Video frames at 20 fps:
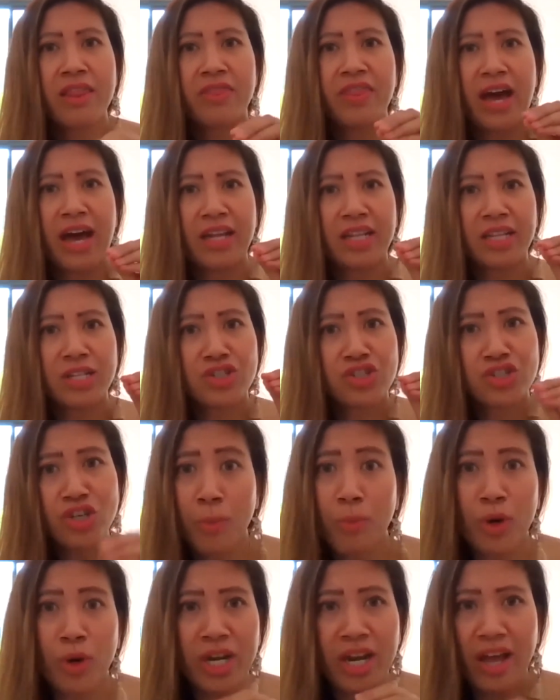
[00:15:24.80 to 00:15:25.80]
that
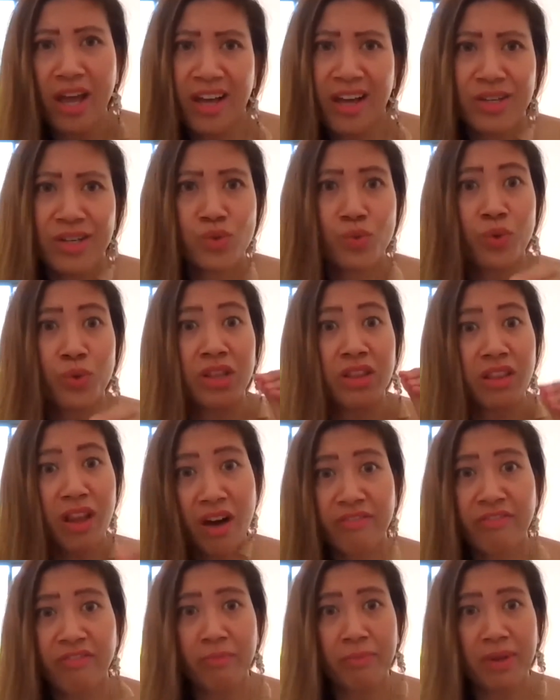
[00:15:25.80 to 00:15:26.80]
someone else will
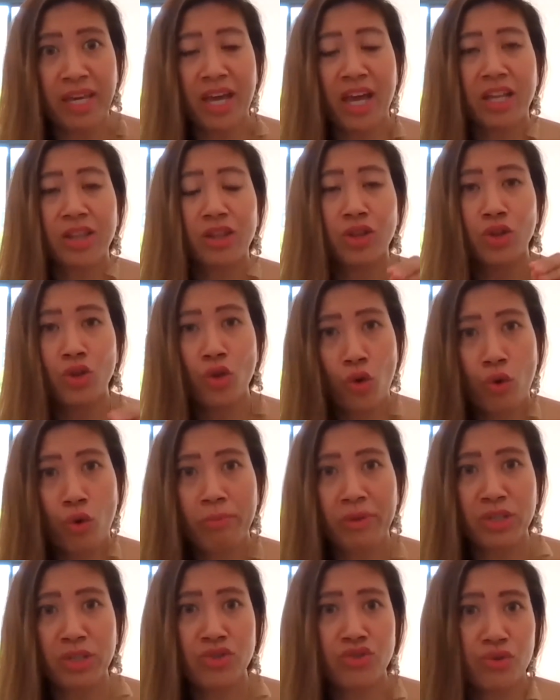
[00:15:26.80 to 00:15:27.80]
love me and know
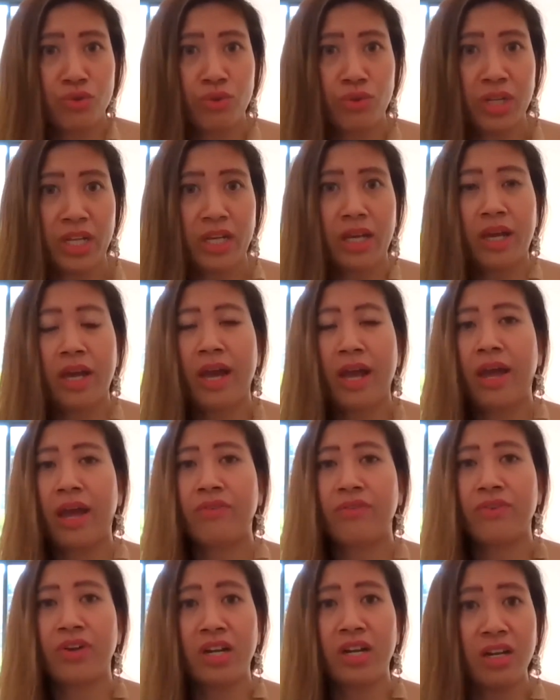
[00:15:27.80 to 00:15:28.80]
me truly
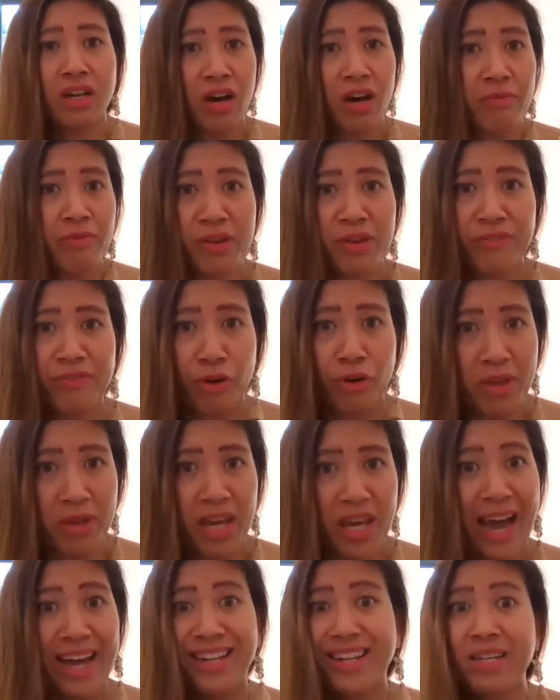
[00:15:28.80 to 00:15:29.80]
and really love me for
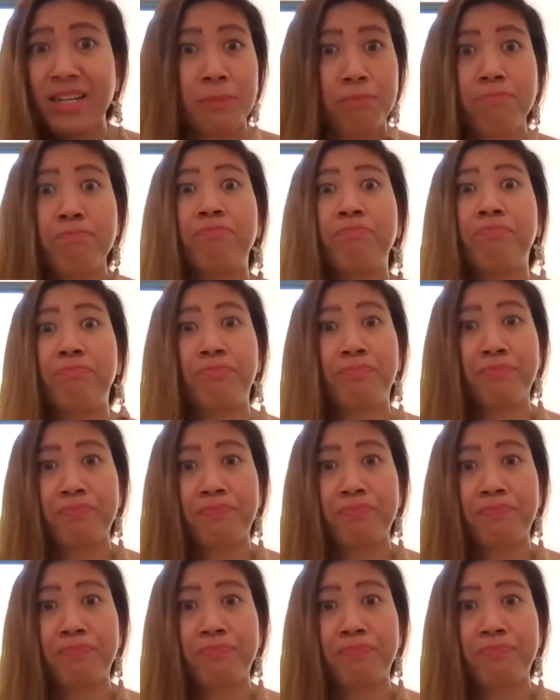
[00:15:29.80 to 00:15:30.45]
me. I didn't